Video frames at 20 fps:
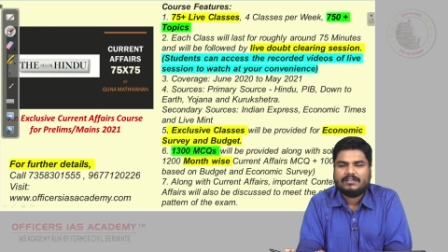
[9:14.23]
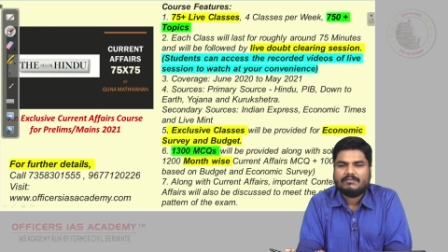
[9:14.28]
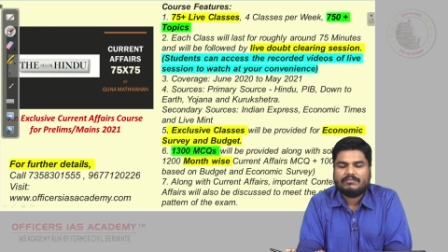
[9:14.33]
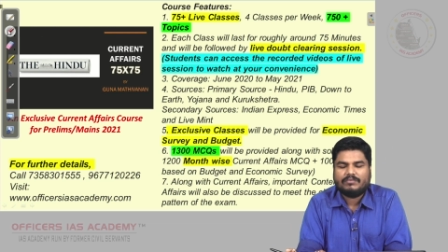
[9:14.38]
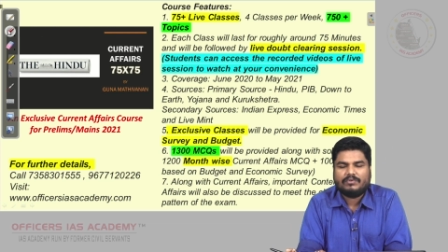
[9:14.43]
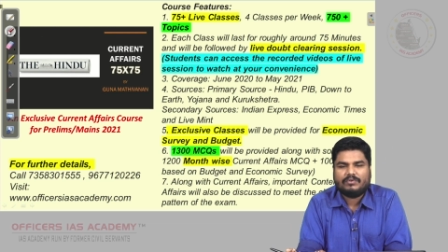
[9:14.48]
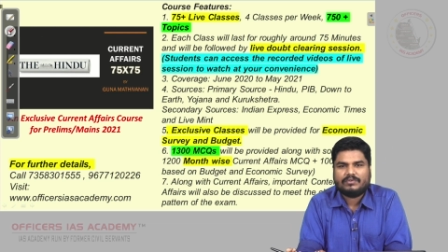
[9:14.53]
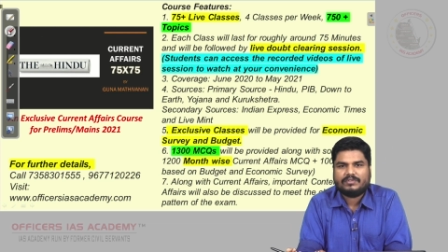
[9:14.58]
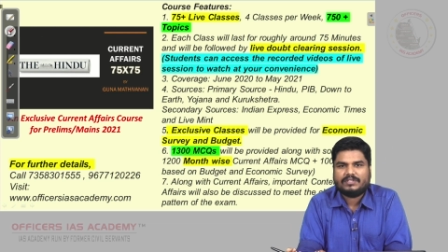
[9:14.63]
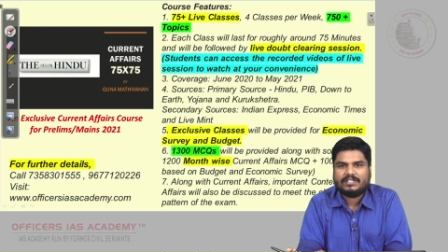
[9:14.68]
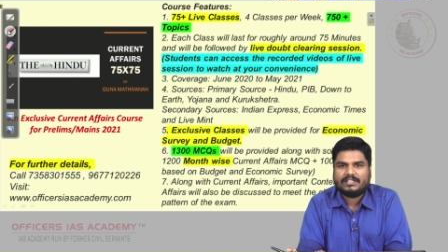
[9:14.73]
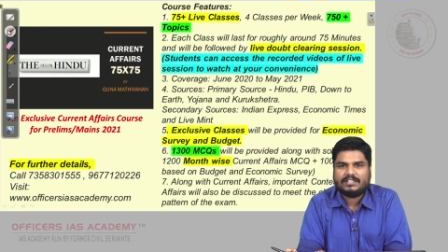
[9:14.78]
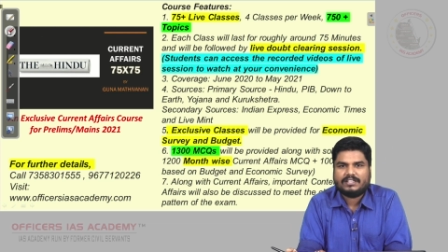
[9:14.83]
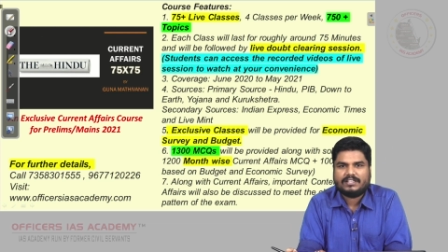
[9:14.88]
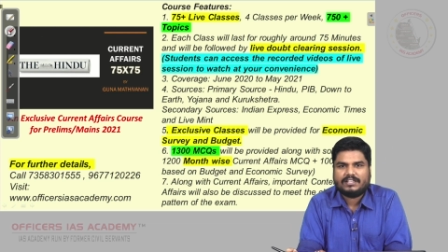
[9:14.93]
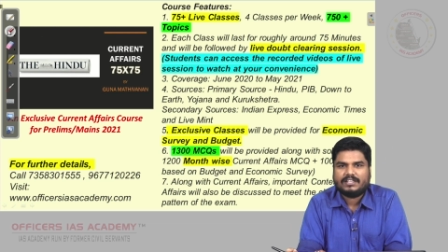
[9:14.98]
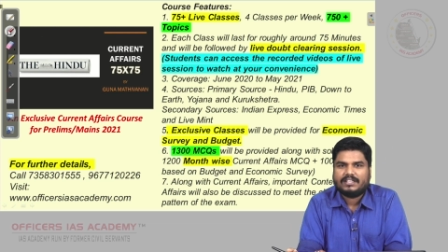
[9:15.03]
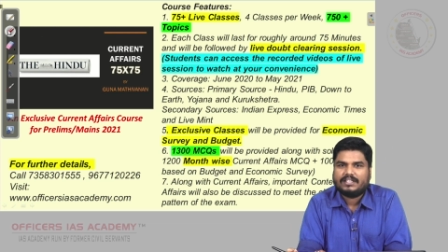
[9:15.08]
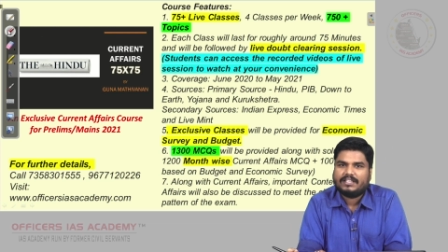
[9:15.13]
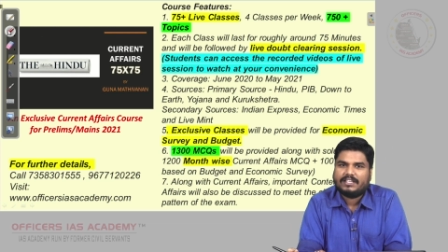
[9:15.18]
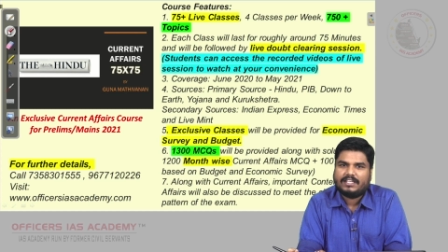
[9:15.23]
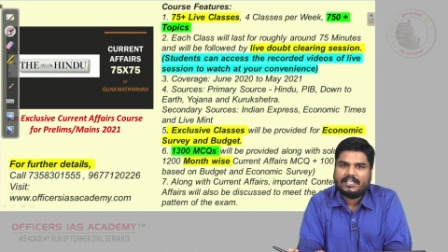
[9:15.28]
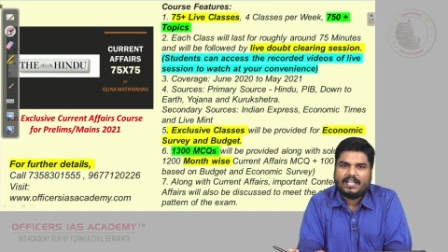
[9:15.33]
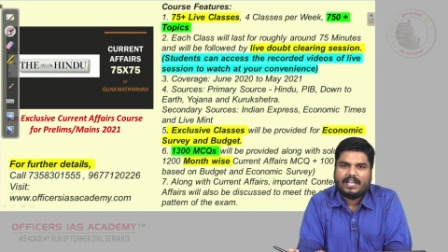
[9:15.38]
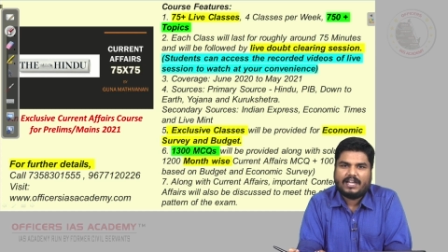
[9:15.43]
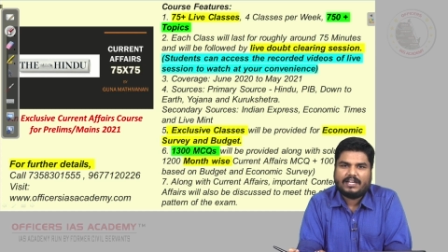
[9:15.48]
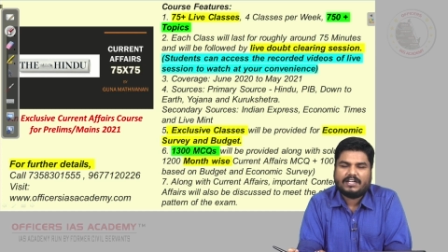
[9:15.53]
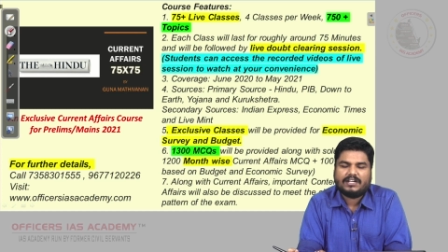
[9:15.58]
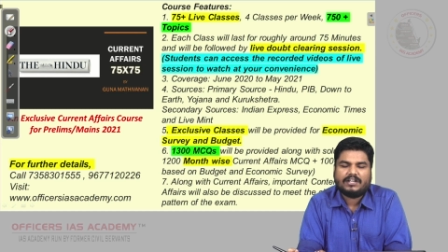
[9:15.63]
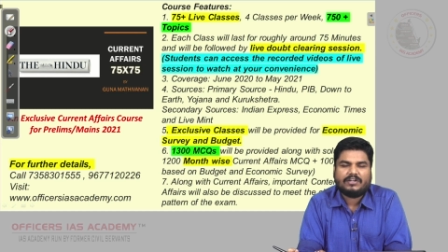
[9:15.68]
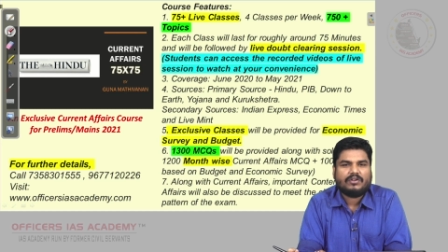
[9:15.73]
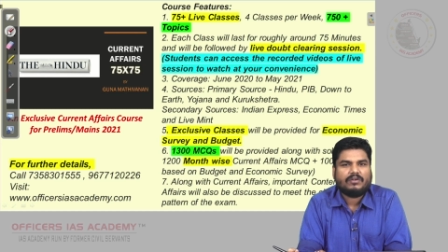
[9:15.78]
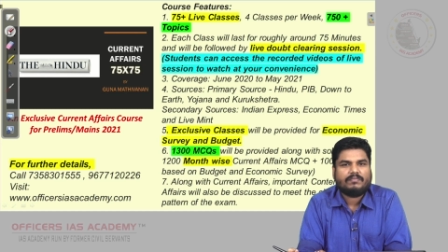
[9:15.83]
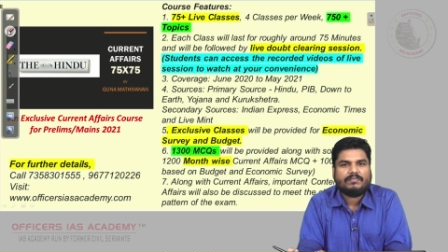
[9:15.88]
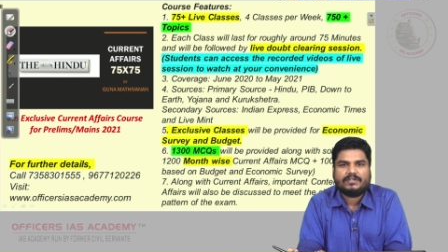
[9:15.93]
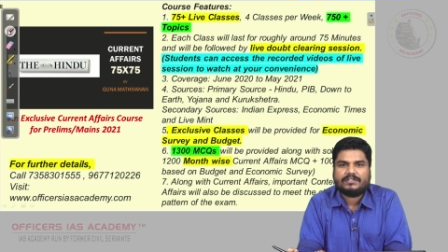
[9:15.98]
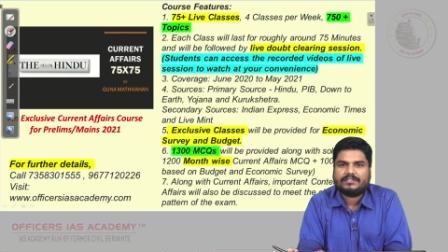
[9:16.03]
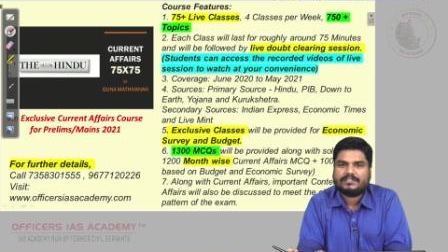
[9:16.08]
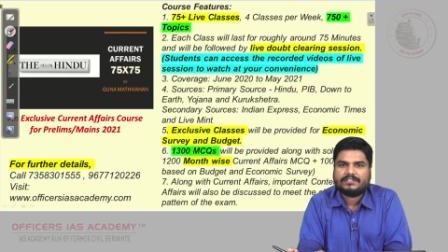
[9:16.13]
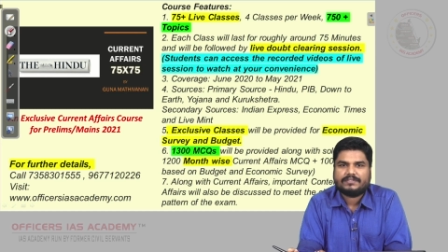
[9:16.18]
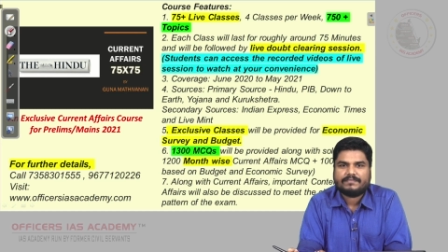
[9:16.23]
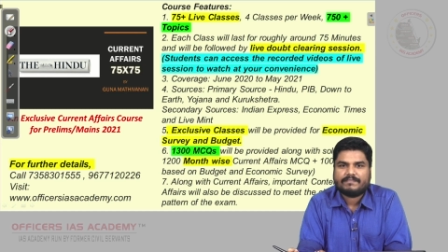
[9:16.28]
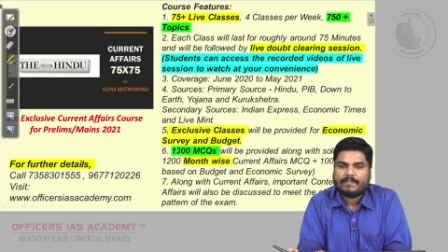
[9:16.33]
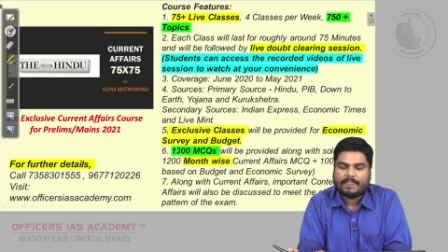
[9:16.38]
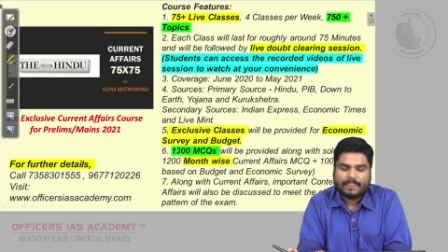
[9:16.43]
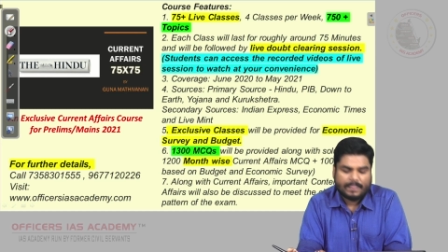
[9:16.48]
more than 800 topics.